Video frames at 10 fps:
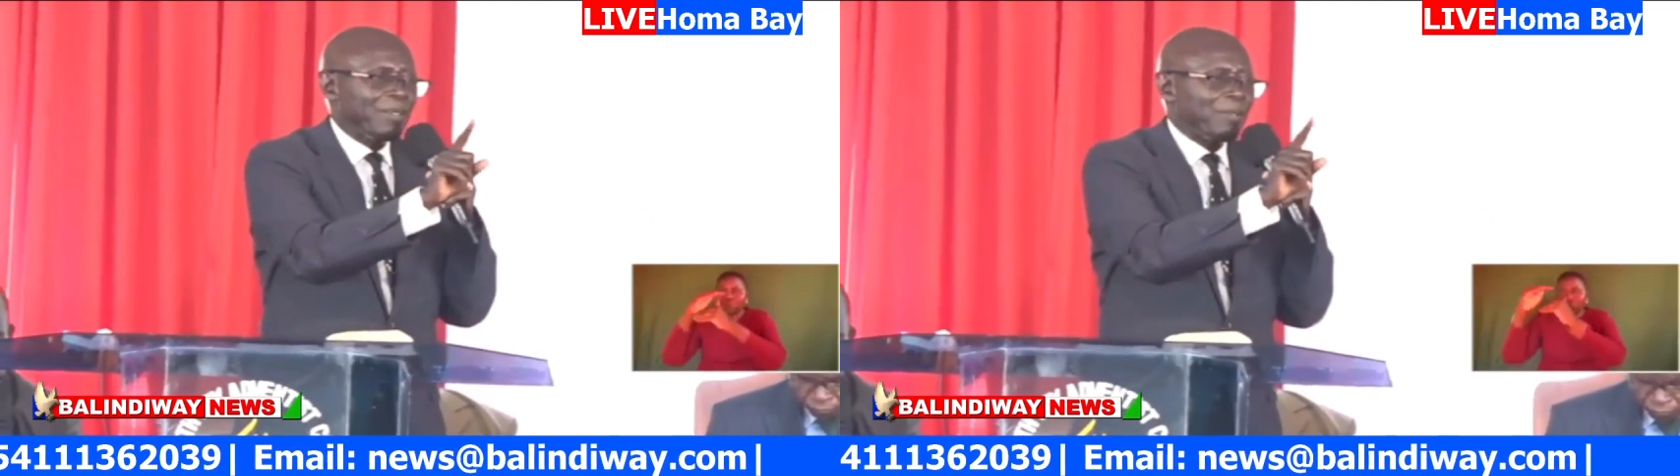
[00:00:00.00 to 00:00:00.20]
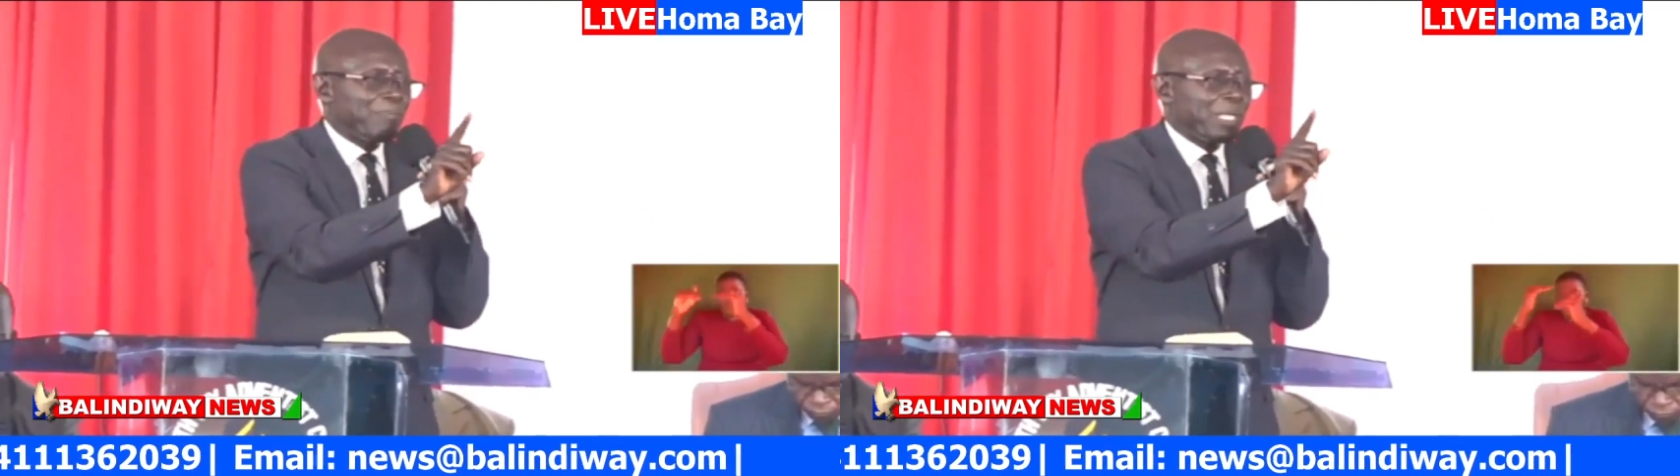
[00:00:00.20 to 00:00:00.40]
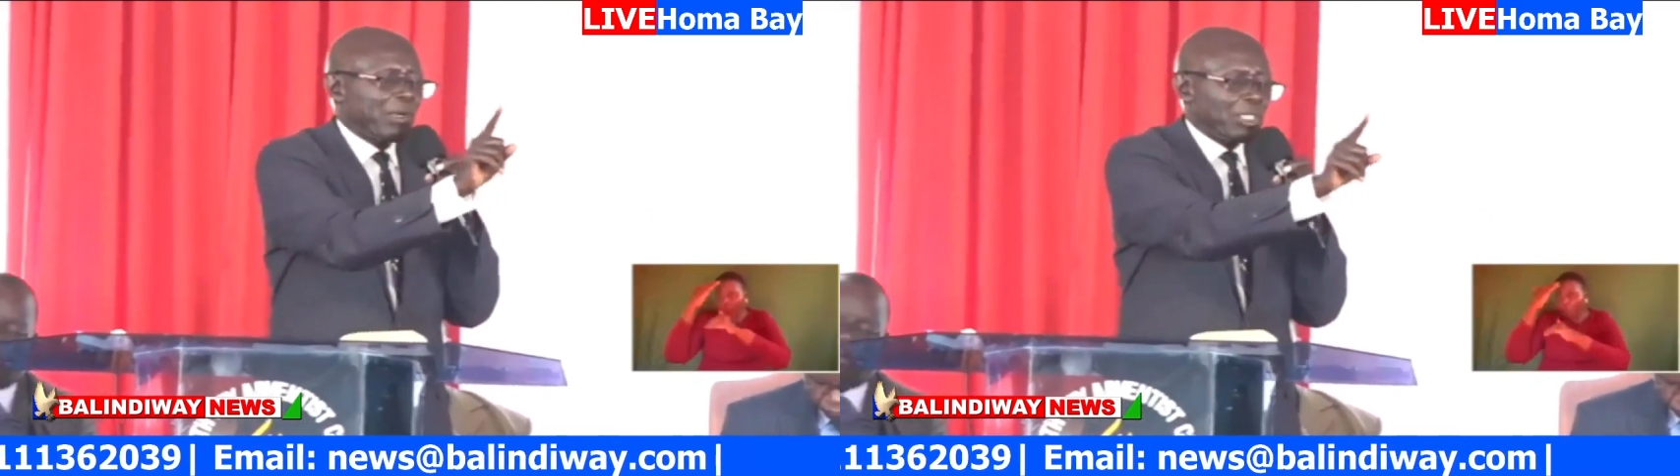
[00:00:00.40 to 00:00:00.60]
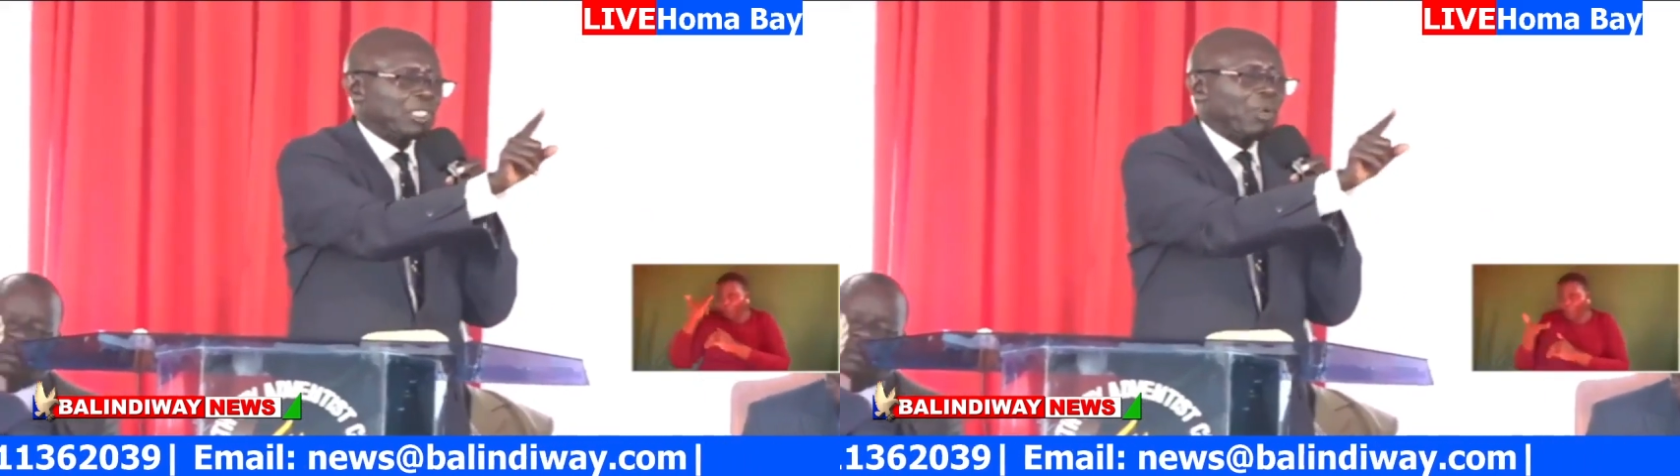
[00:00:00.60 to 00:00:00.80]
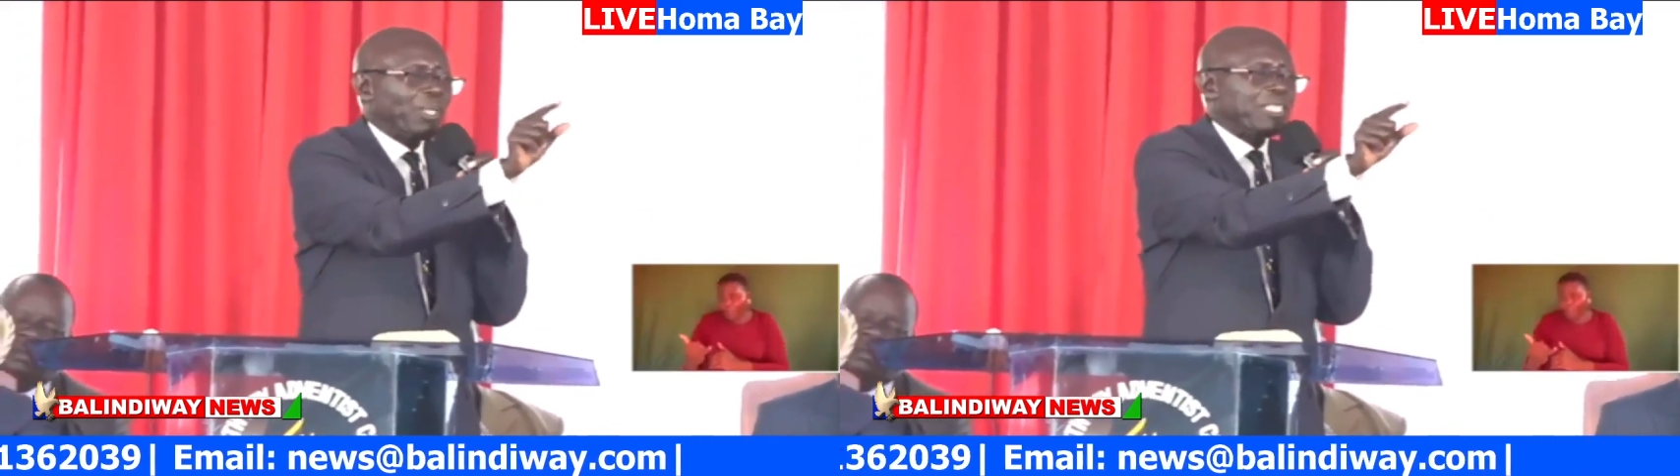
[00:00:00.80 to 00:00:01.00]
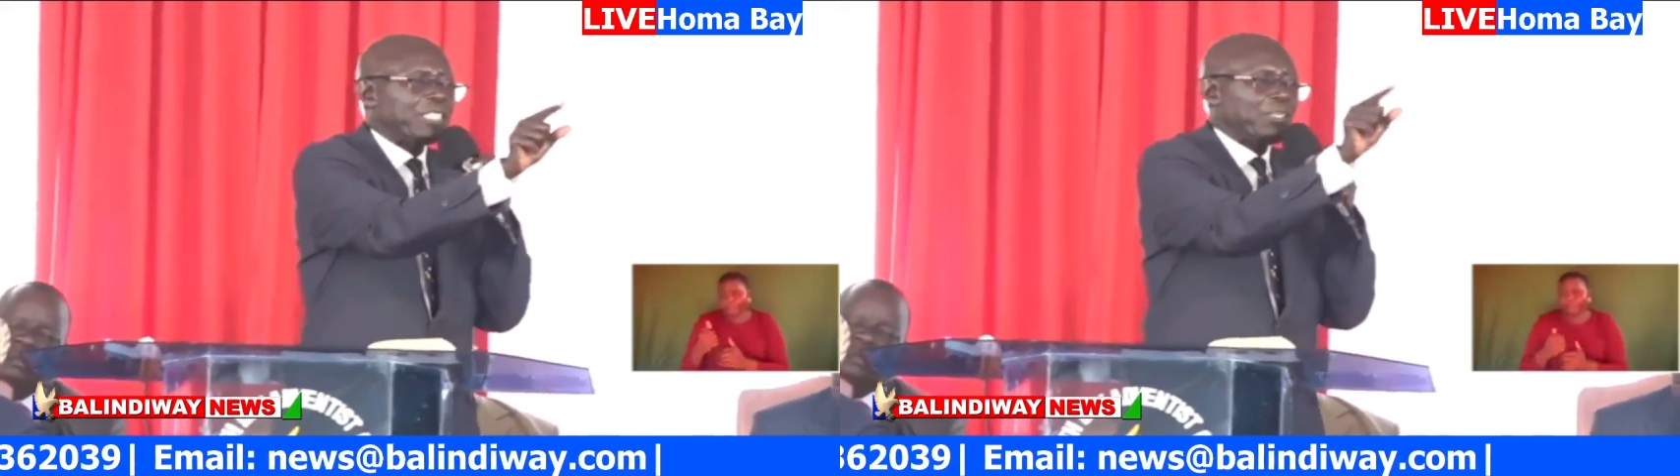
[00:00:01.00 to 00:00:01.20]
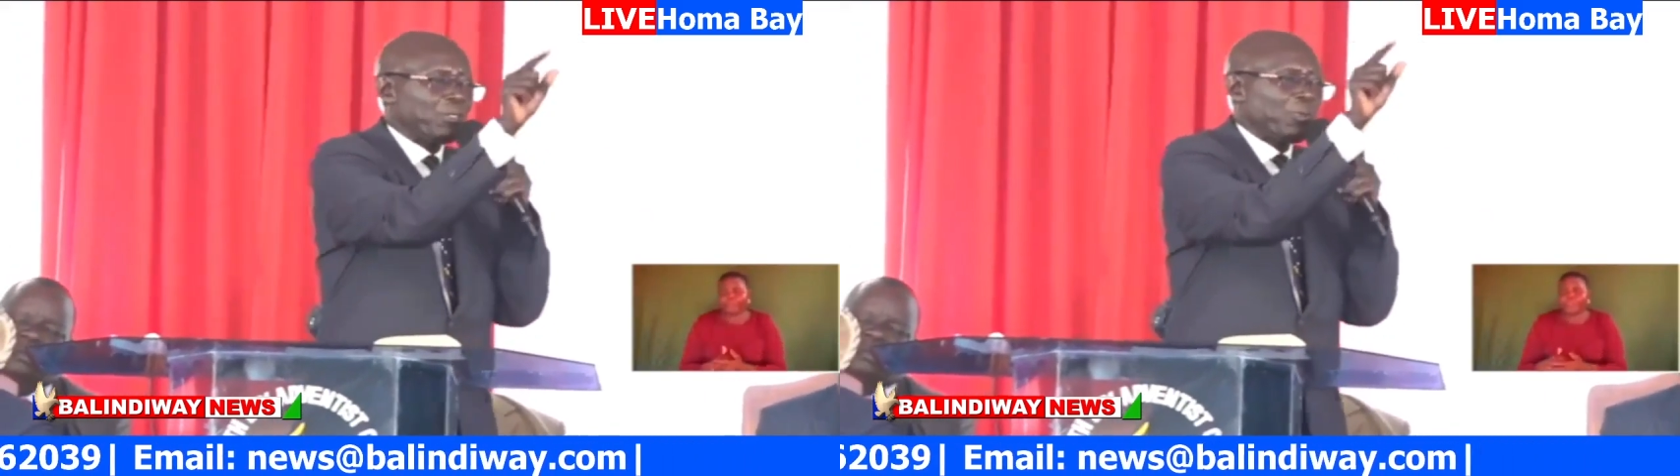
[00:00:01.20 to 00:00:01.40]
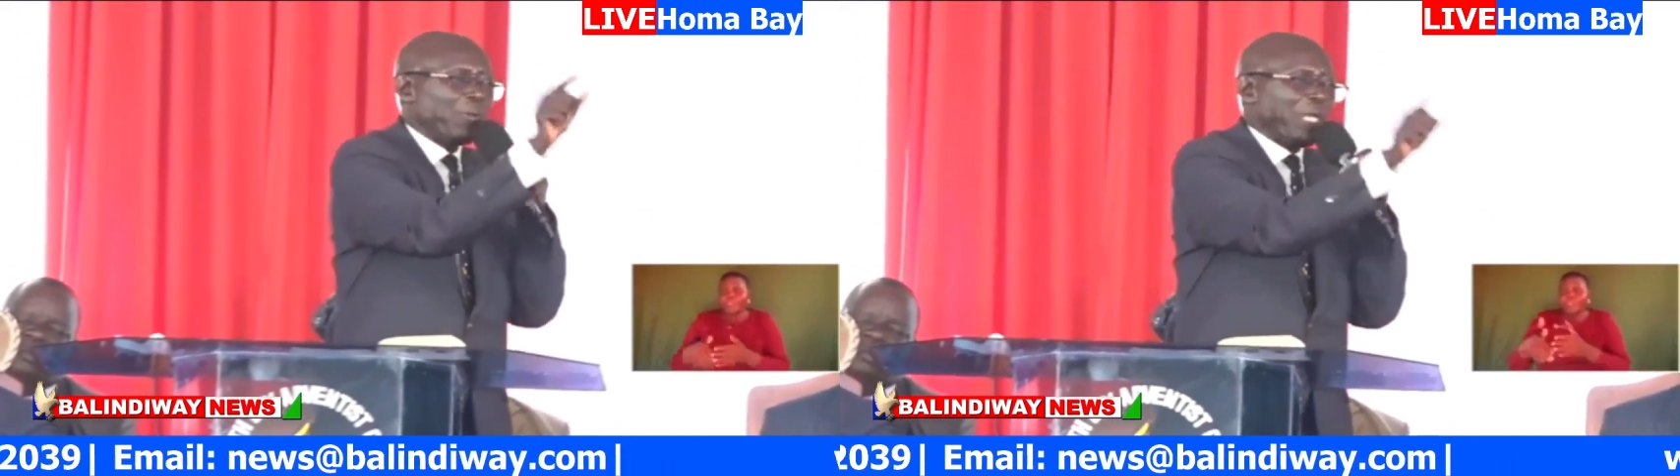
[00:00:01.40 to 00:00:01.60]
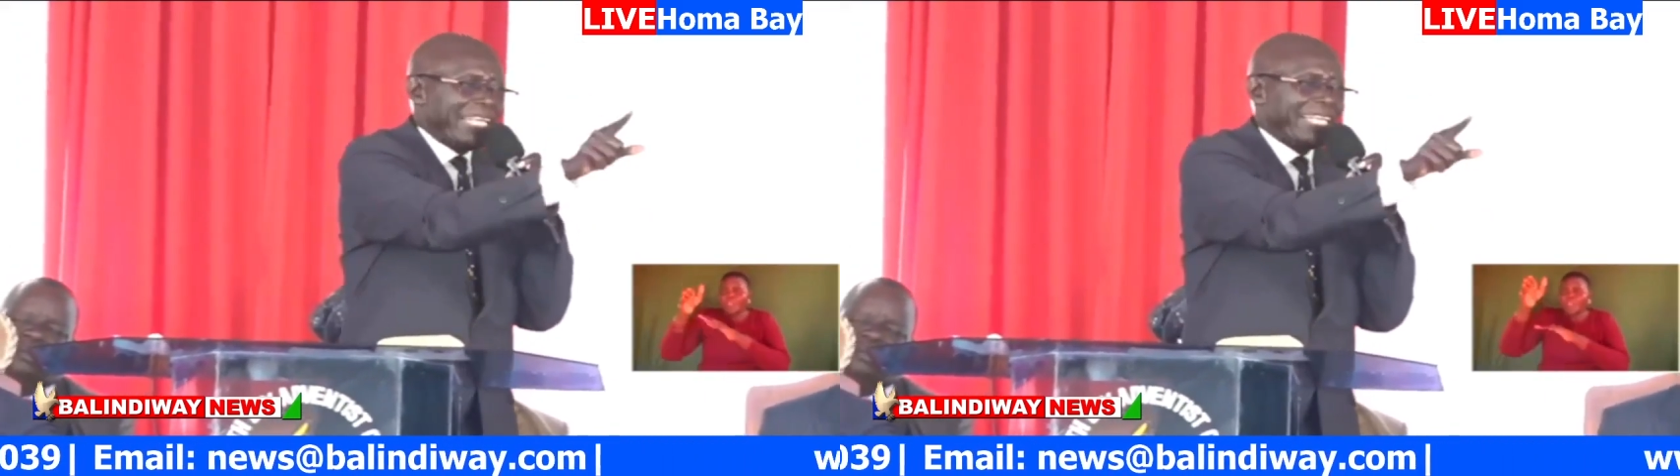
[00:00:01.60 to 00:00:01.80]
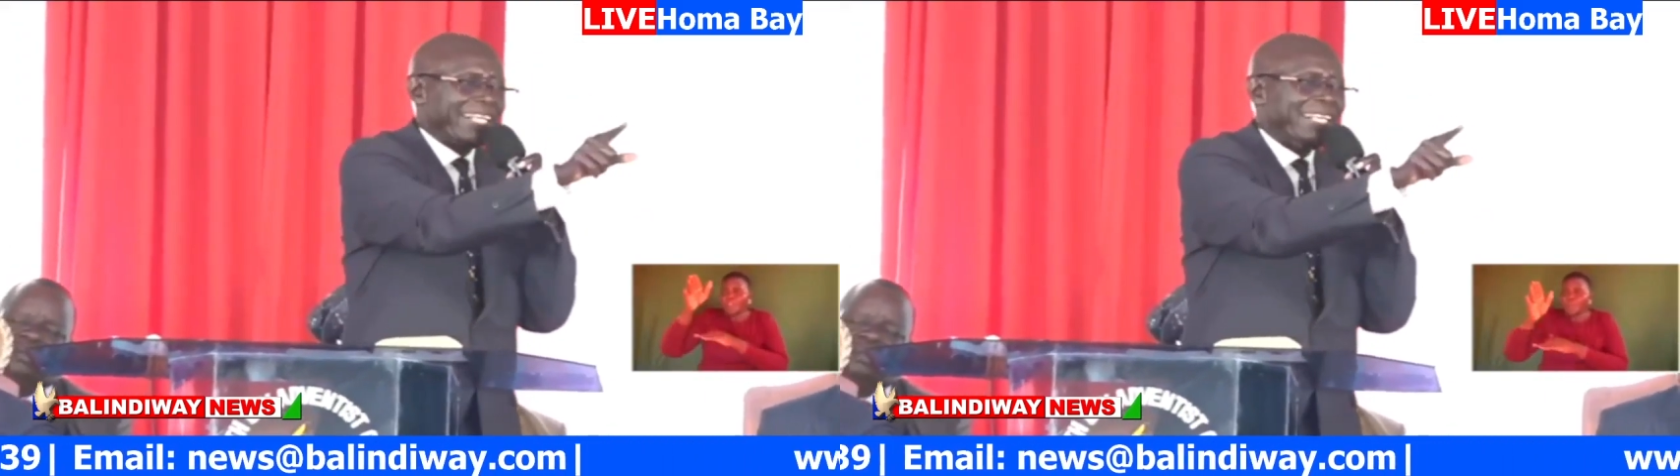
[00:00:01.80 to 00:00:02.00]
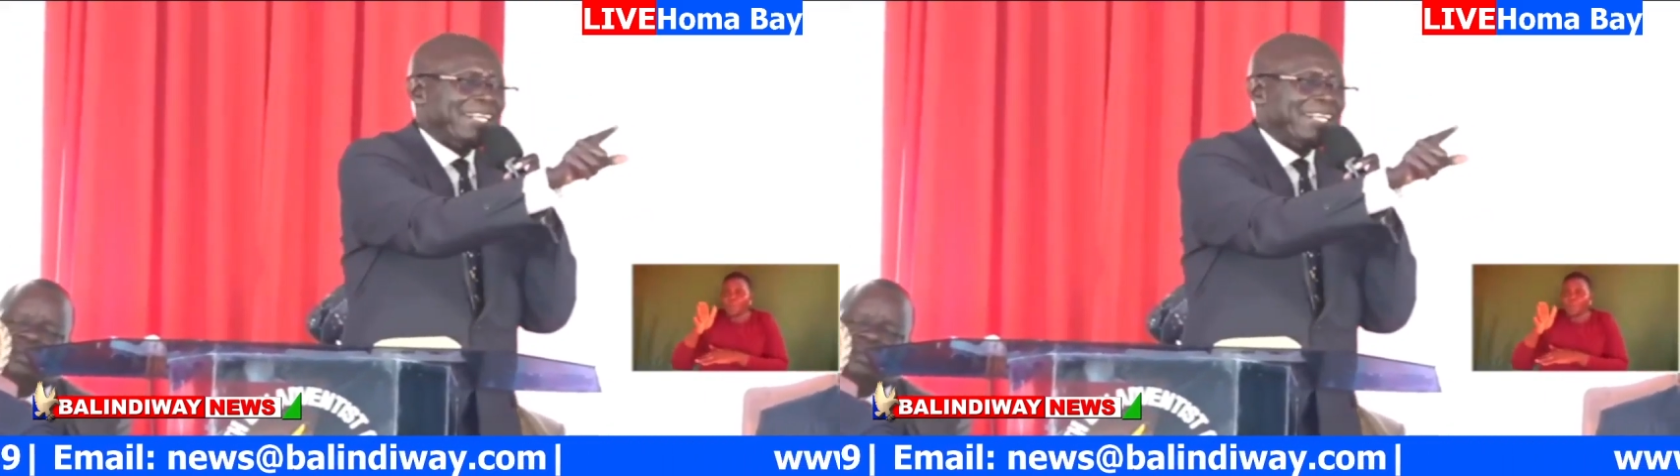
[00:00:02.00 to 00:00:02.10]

Because God is not willing